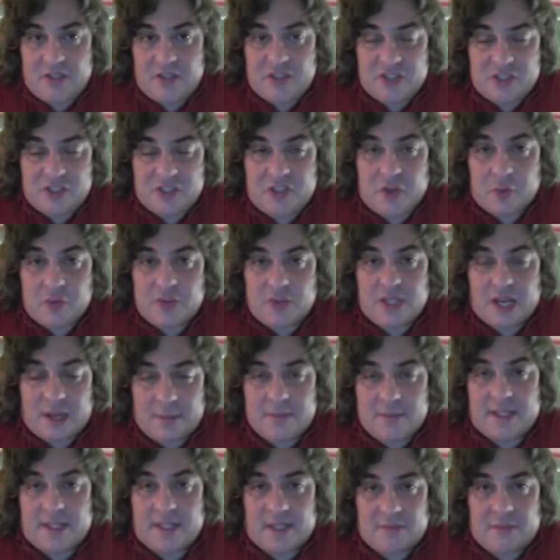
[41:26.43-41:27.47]
so
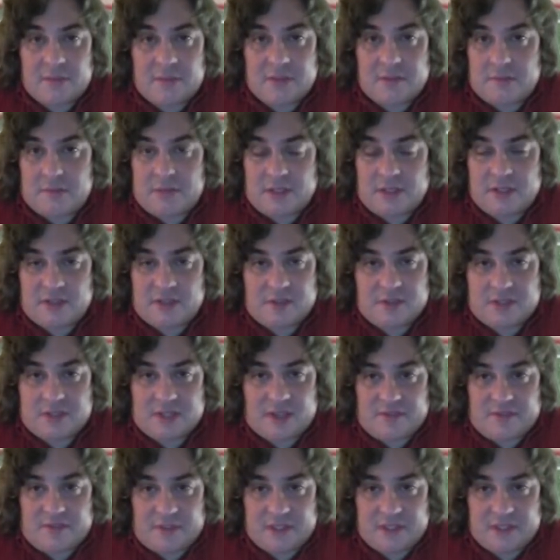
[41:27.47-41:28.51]
dominated Minnesota's
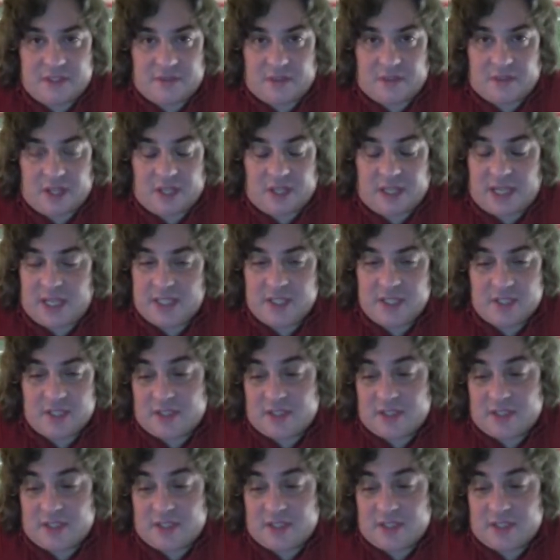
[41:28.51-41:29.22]
offensive line. I